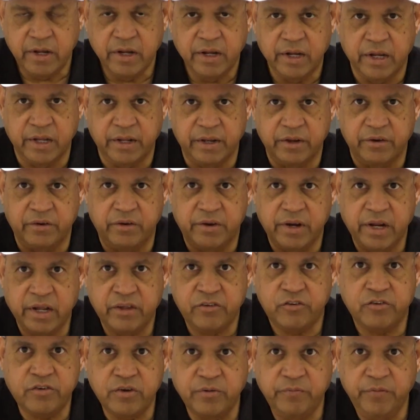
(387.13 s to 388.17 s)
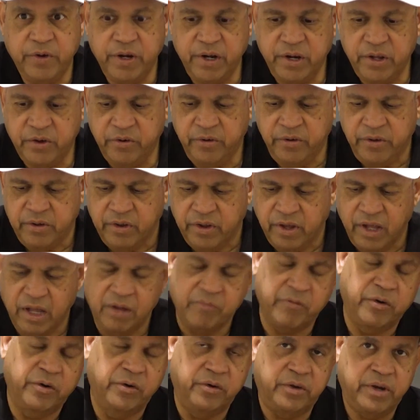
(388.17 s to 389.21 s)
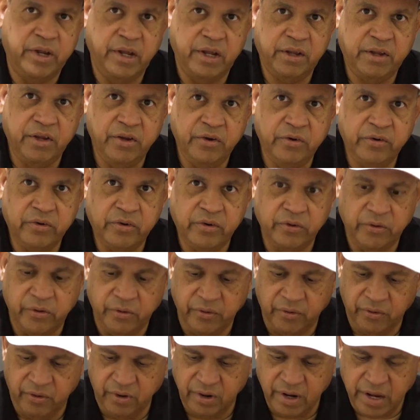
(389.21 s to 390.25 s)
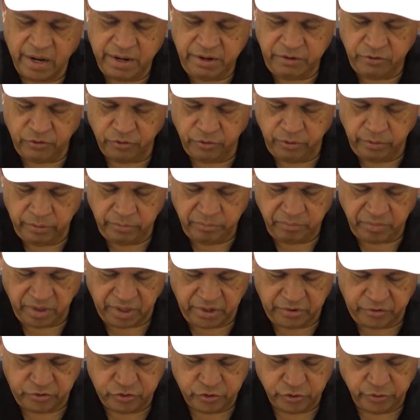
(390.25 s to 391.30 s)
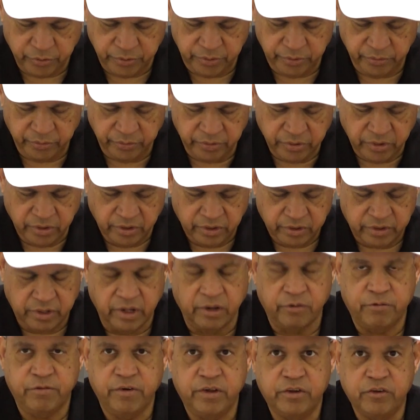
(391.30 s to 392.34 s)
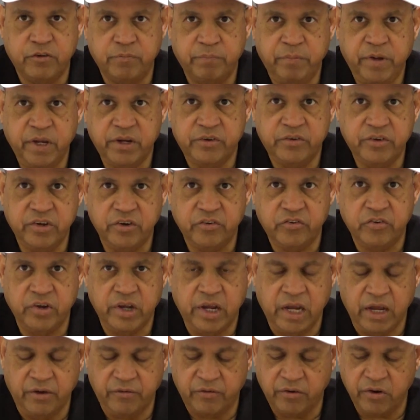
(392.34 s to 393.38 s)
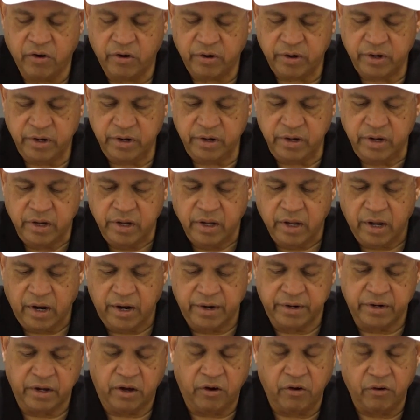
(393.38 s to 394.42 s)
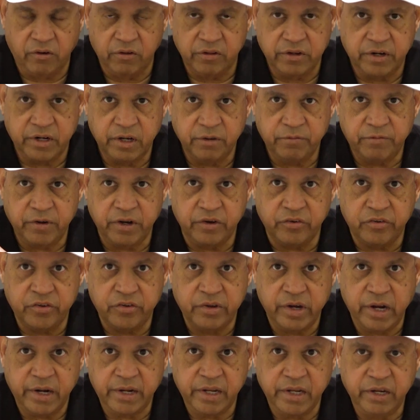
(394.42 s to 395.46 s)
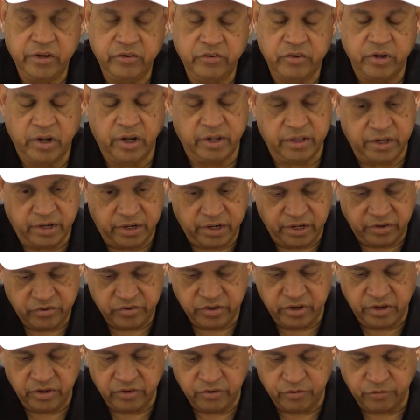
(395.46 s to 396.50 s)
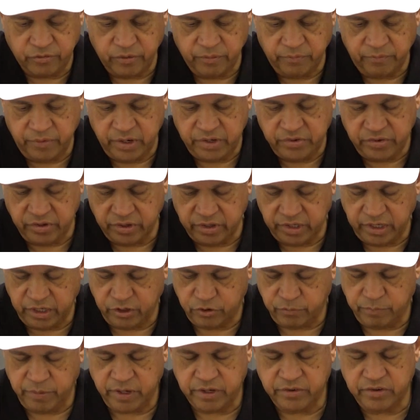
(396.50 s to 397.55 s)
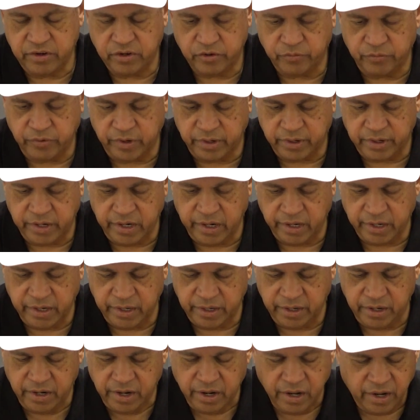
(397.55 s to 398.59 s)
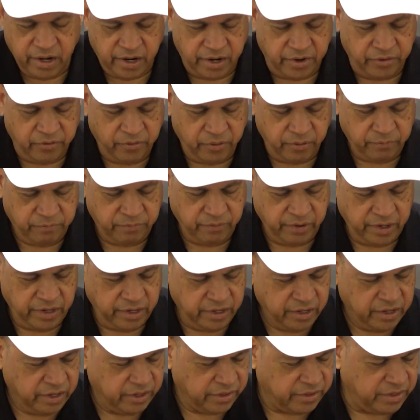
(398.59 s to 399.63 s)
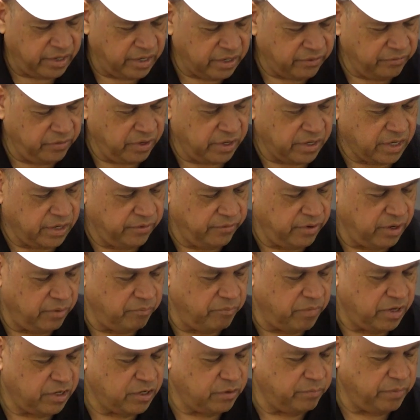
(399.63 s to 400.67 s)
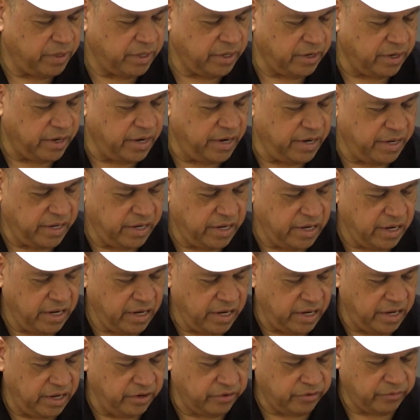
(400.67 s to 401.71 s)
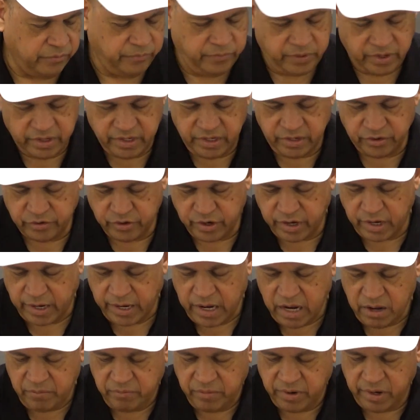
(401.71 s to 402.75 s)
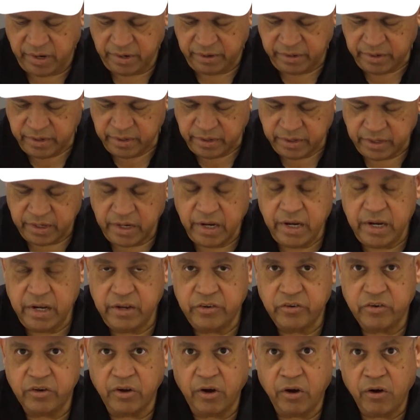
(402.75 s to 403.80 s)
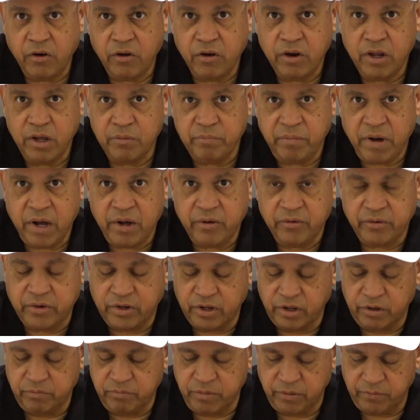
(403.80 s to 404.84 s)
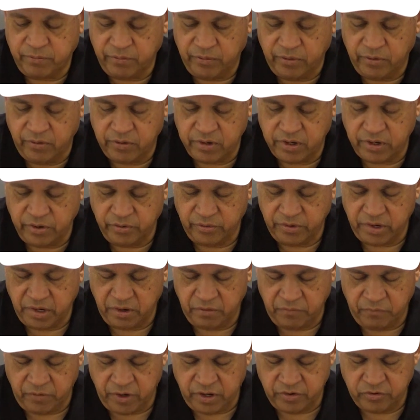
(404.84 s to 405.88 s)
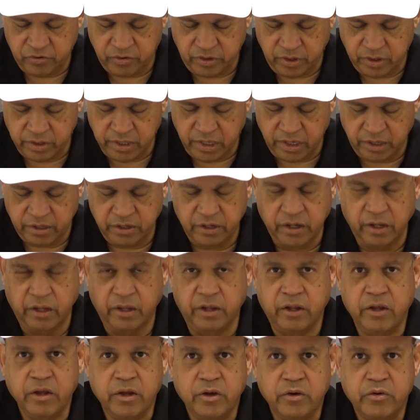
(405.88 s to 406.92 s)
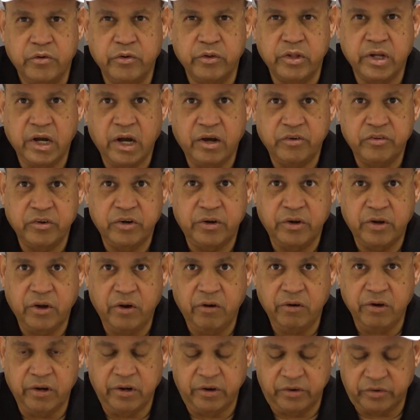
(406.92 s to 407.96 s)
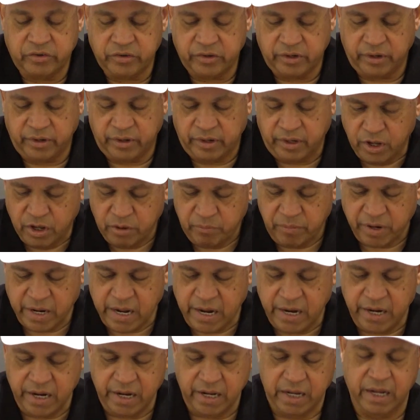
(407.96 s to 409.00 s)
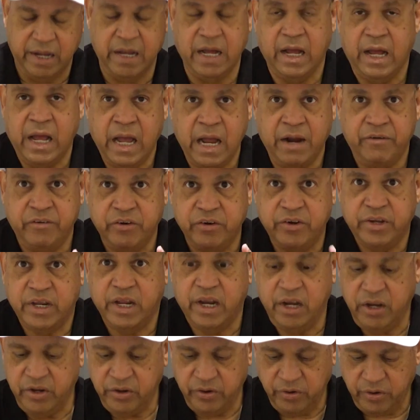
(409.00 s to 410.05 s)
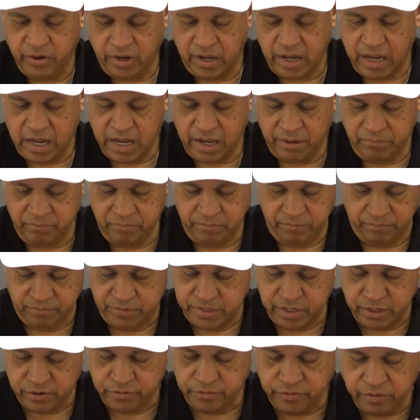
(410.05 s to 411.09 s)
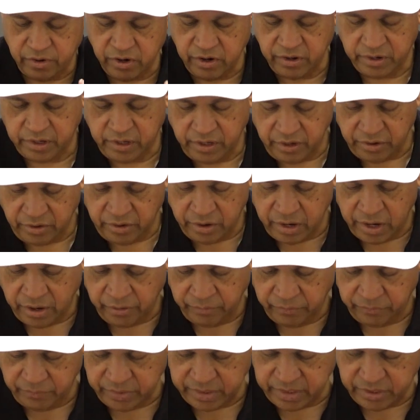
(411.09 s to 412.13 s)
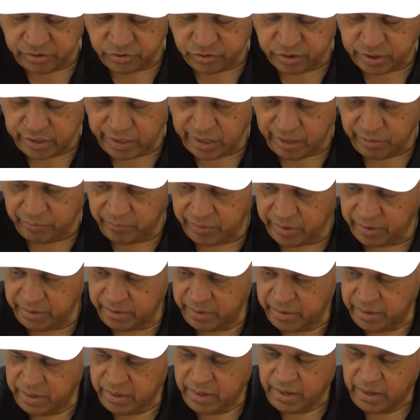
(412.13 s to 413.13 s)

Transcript: In the next video, I'm going to take you to Lightroom and show you the first pictures I have gotten, and all the different settings and the distance from which these pictures were taken, and hopefully that will give you a much better idea as what this camera is all about before you invest that $2,000. But I have to tell you, I've just fallen in love with this camera.